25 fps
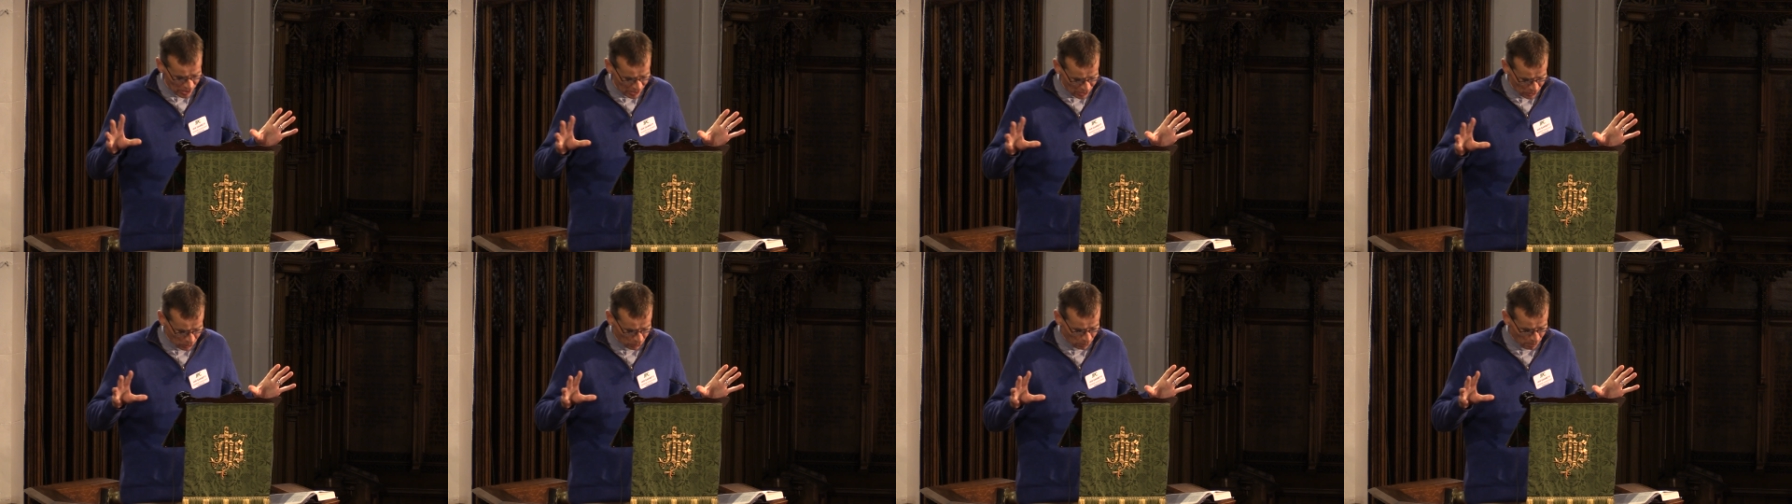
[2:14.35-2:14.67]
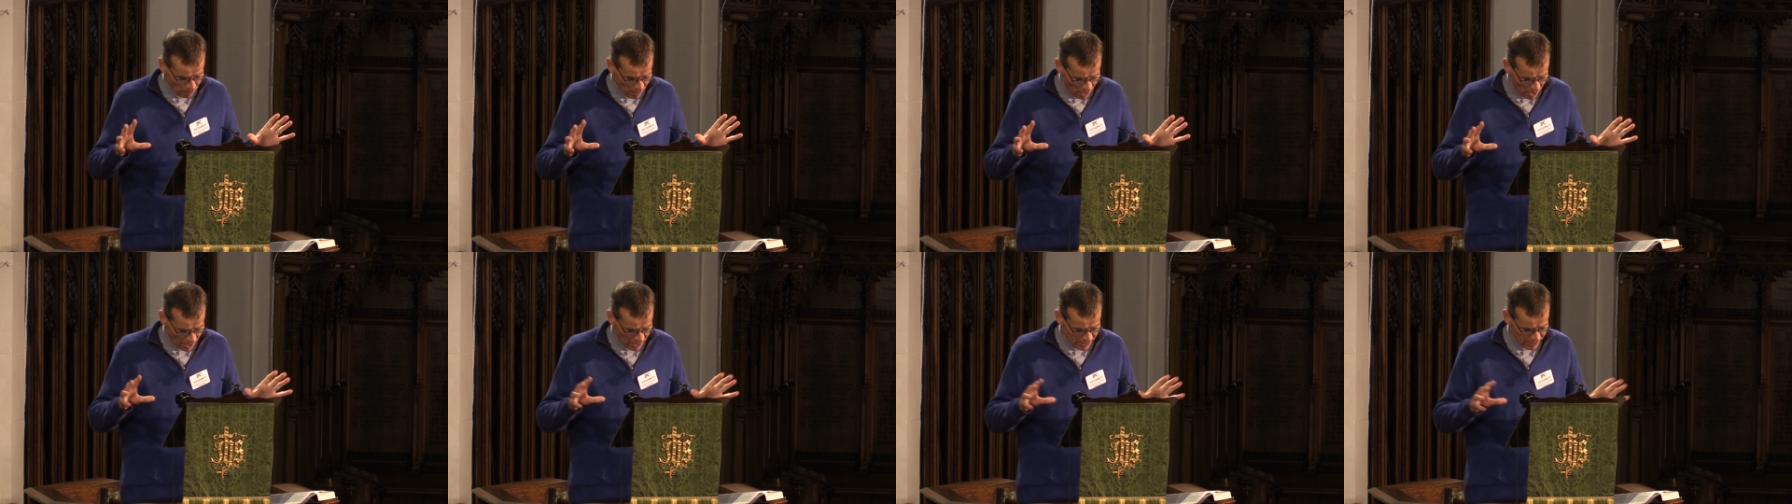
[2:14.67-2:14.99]
your
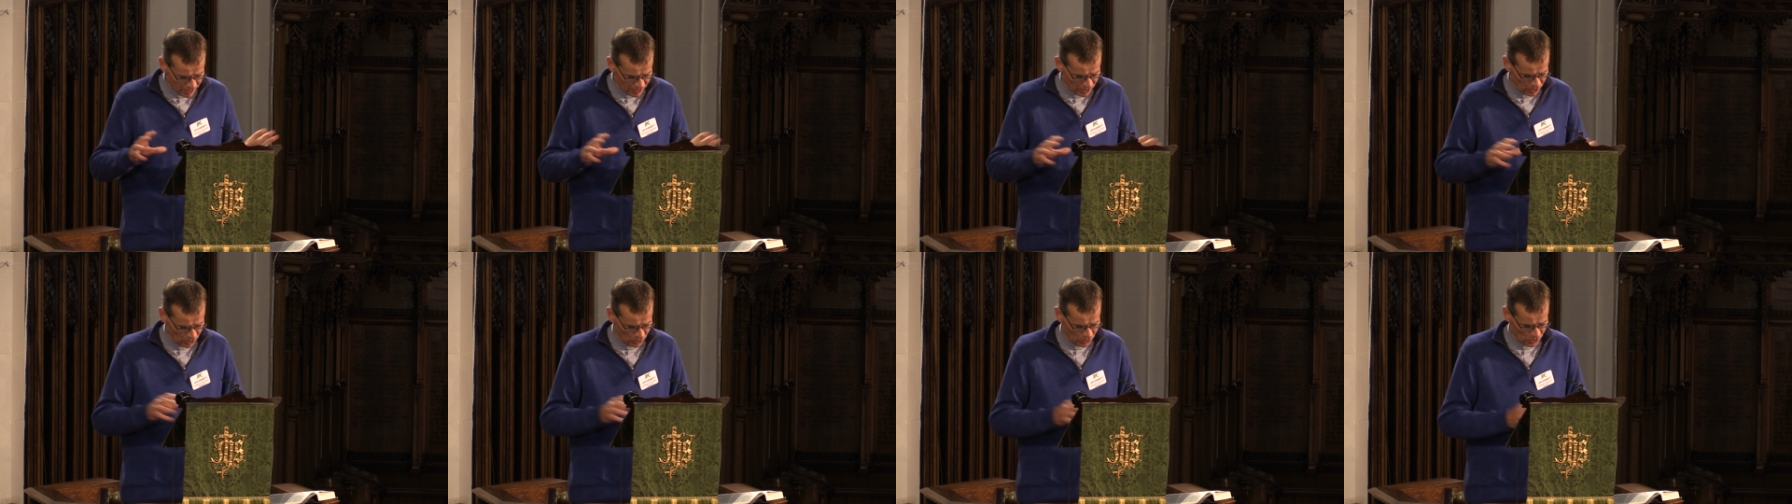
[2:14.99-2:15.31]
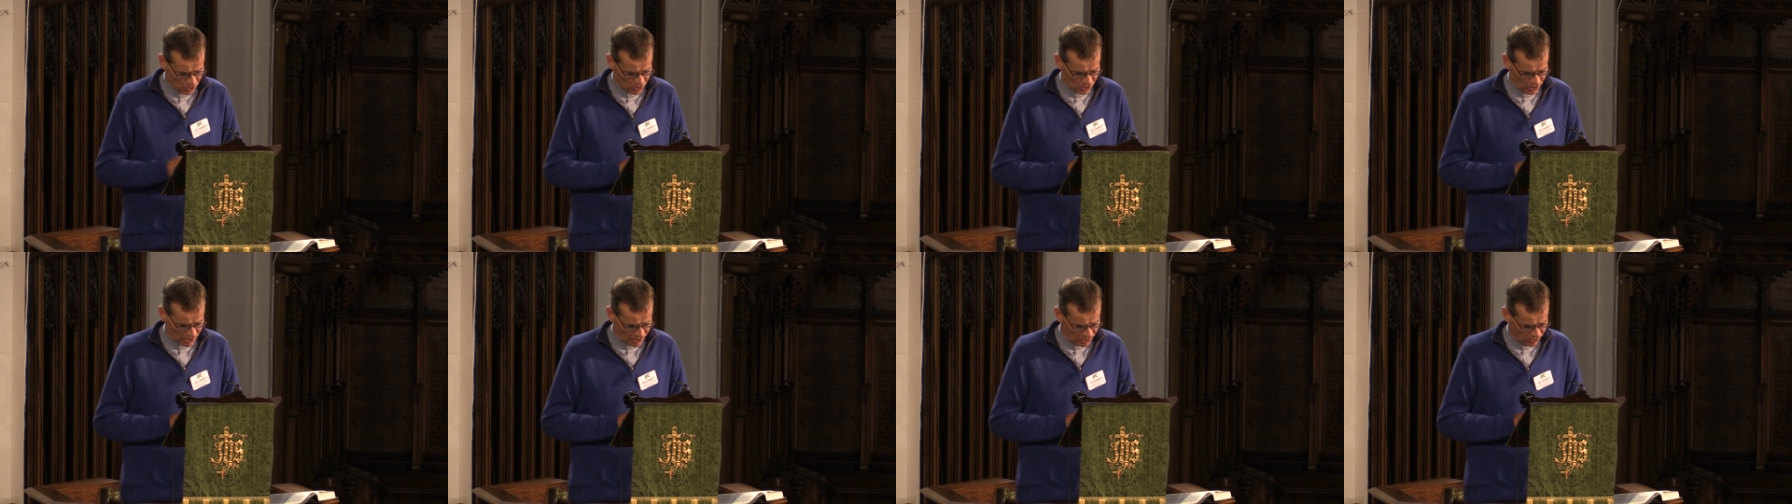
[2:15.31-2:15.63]
mind and your
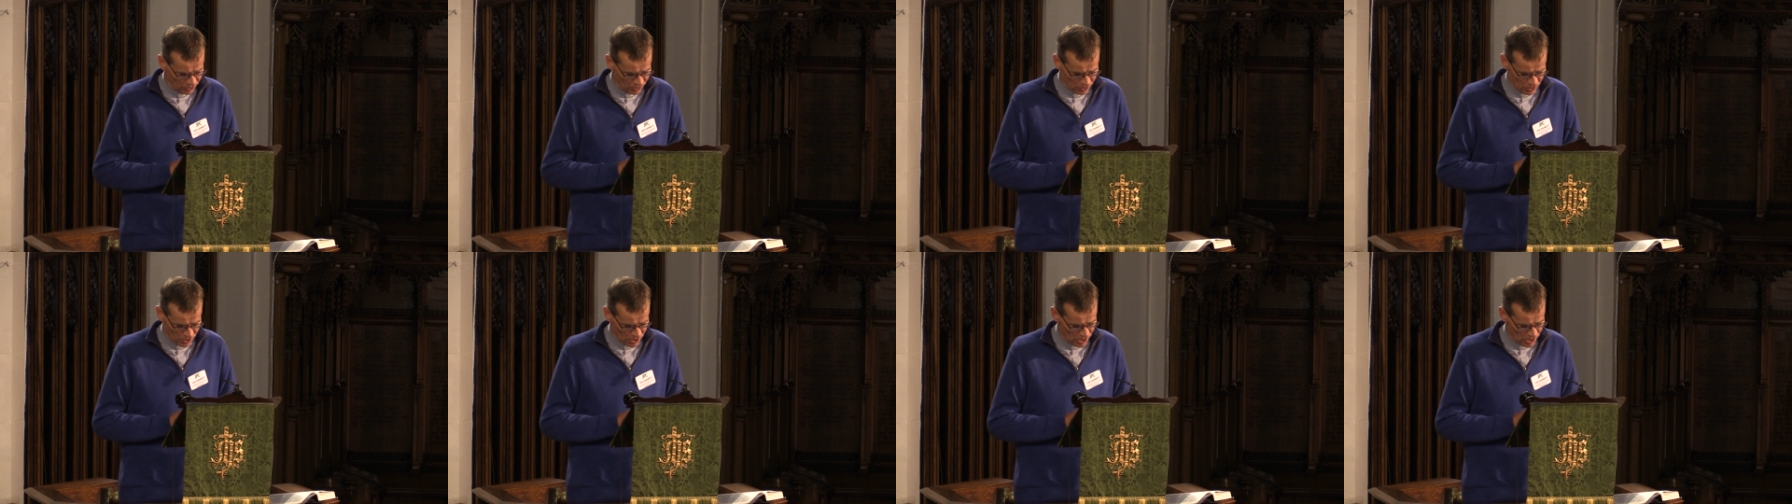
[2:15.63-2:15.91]
skills,